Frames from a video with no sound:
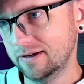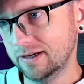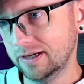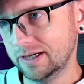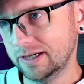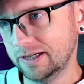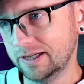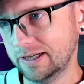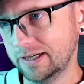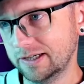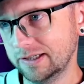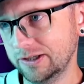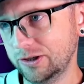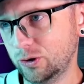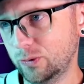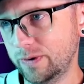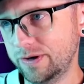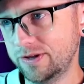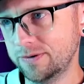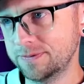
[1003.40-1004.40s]

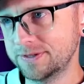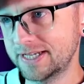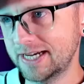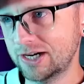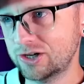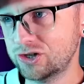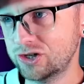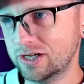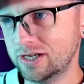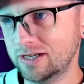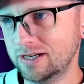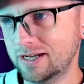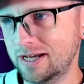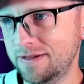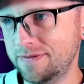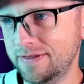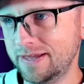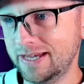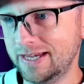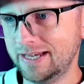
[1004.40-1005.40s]
Little rhythm section,
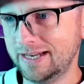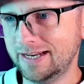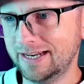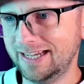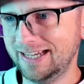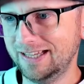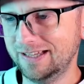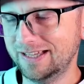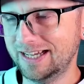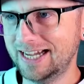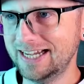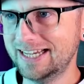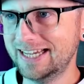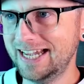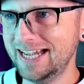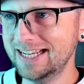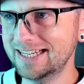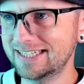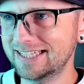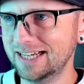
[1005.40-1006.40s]
and then I
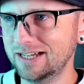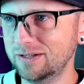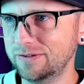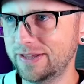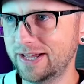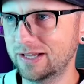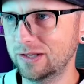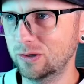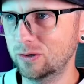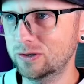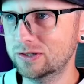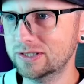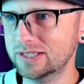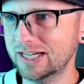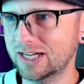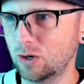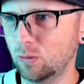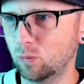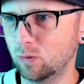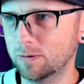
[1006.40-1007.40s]
can't tell, that looks
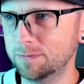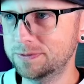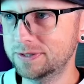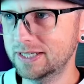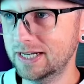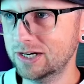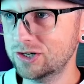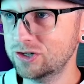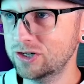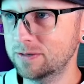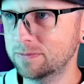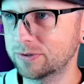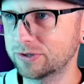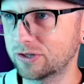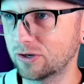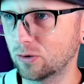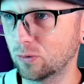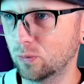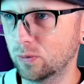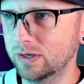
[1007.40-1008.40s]
like a whoop section, but
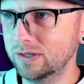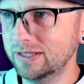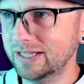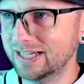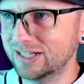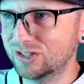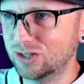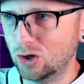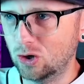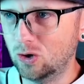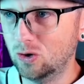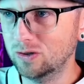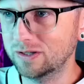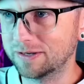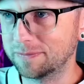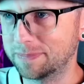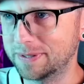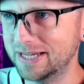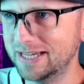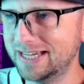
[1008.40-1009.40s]
they're really tall
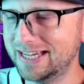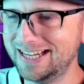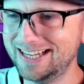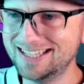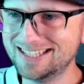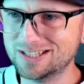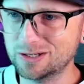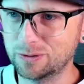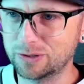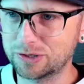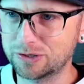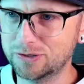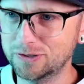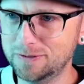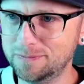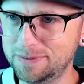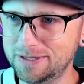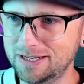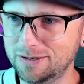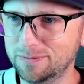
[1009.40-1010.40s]
and peaky, so it
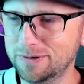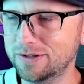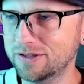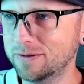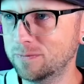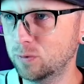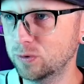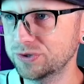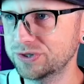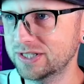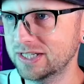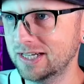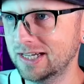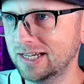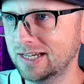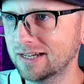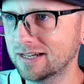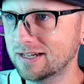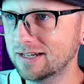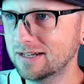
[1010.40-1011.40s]
could be a rhythm, we'll
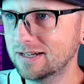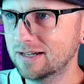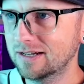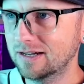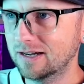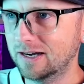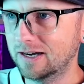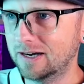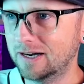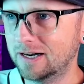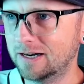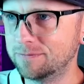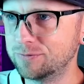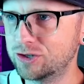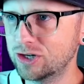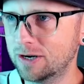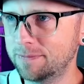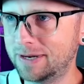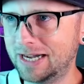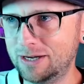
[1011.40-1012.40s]
see.
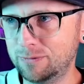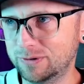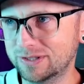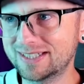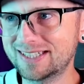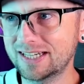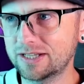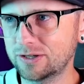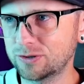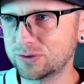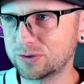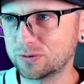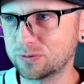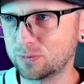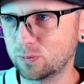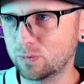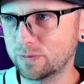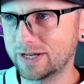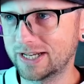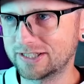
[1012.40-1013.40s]
Jump, I would say
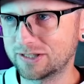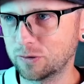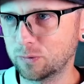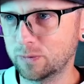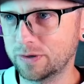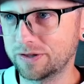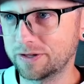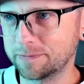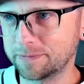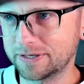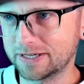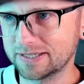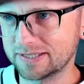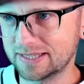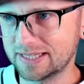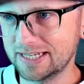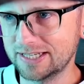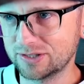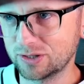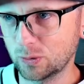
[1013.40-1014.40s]
that's a rhythm because
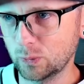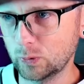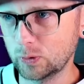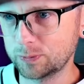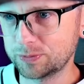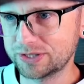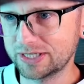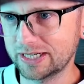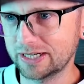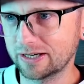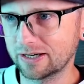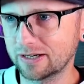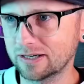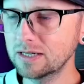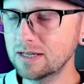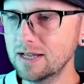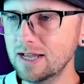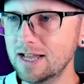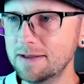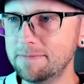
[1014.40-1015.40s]
these are whoops here.
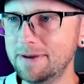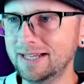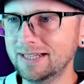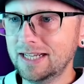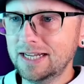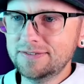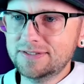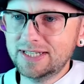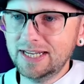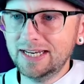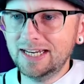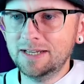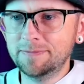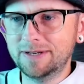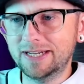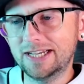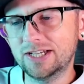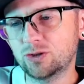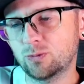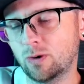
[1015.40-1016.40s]
MetLife Stadium
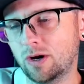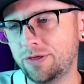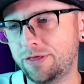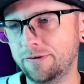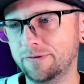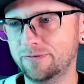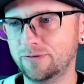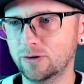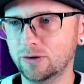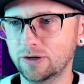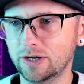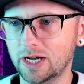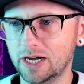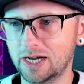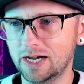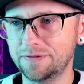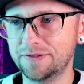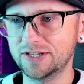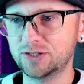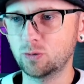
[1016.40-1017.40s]
in East Rutherford.
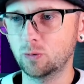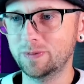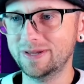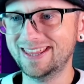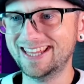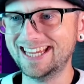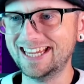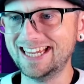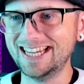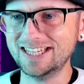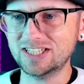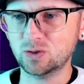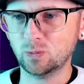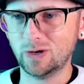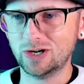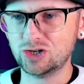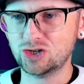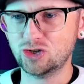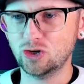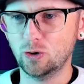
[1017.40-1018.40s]
This will be the
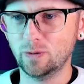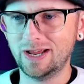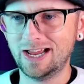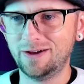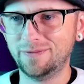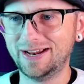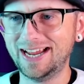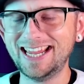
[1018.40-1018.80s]
East-West Showdown.